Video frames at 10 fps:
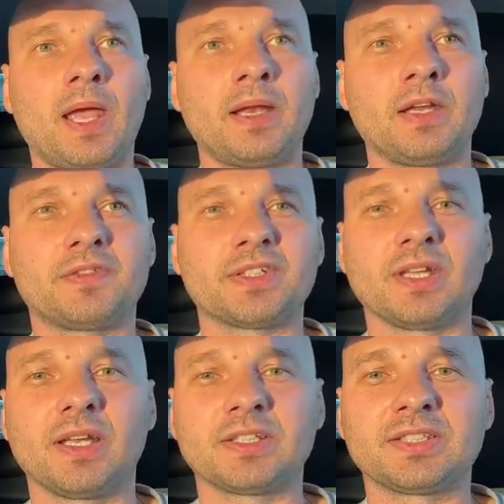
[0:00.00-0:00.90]
And if the
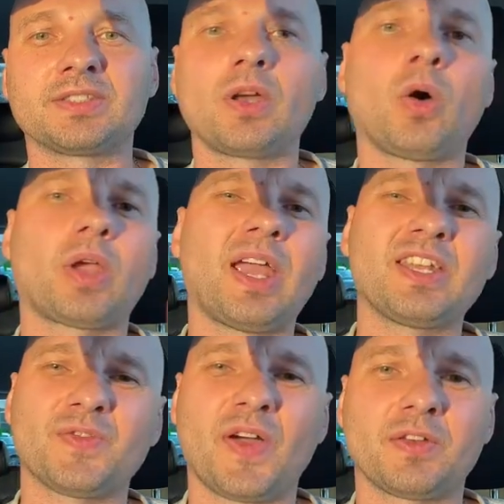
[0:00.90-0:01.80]
seller says,
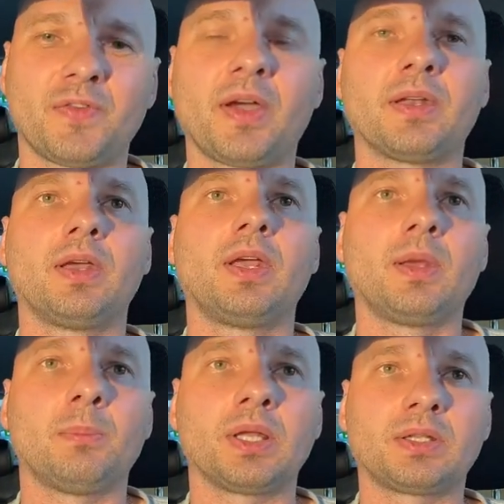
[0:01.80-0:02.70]
okay, it's fine,
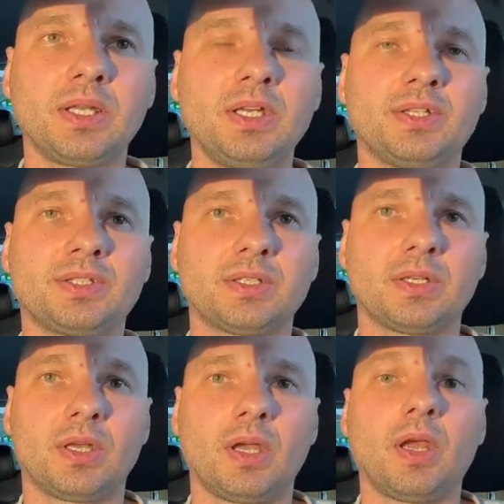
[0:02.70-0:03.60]
but at least
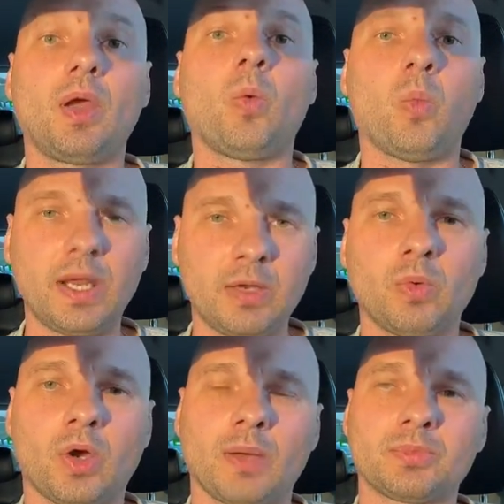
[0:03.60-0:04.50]
when it
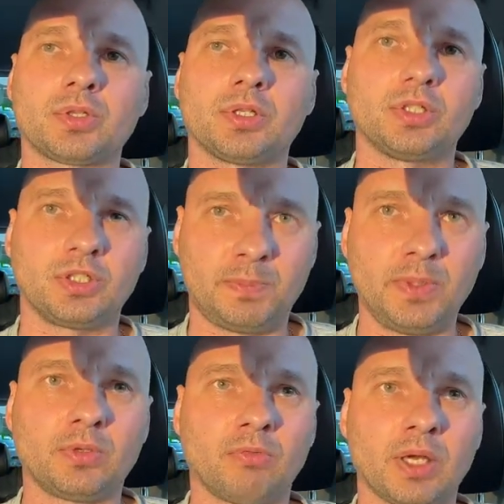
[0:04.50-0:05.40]
will come to the
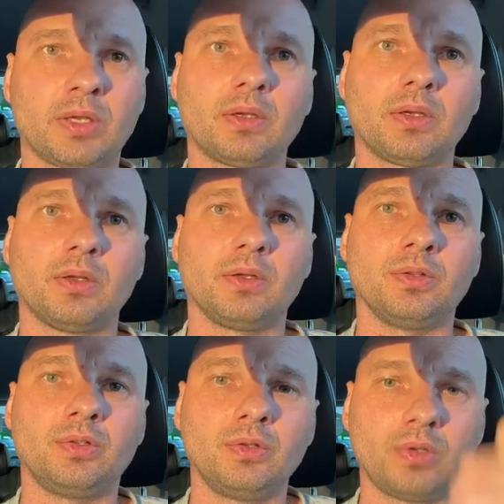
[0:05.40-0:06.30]
dispute, right?
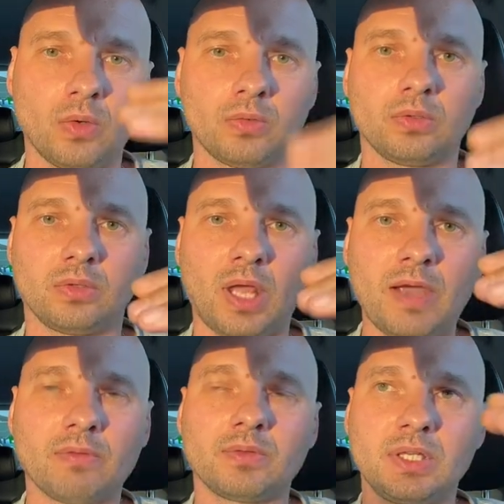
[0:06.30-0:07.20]
You know
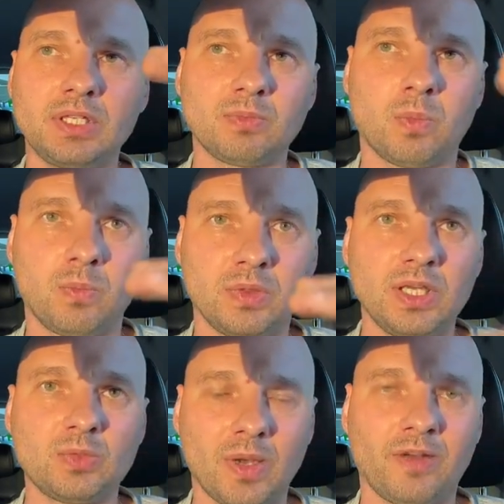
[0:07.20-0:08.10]
that these
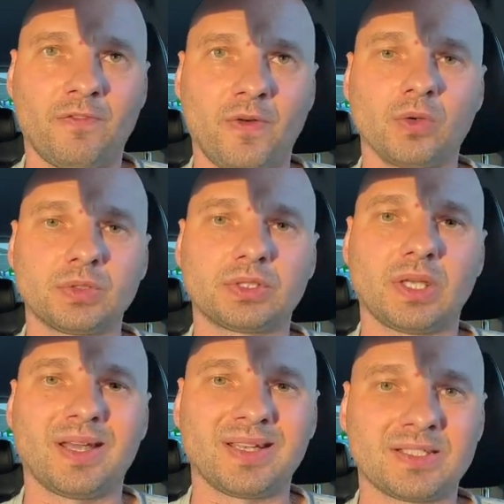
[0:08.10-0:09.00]
were the faults
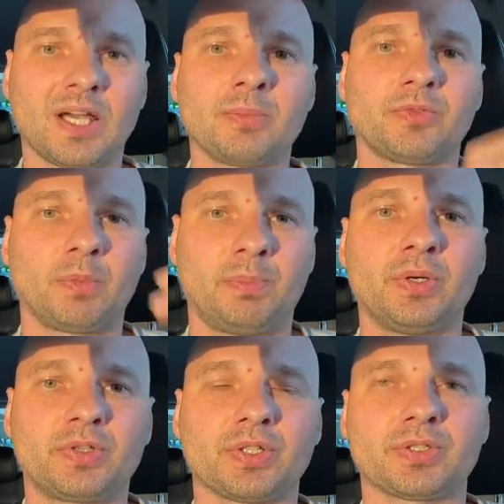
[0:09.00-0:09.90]
at the time of the
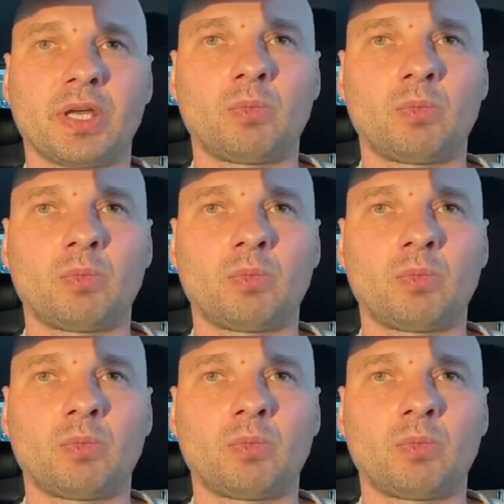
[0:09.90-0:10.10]
purchase.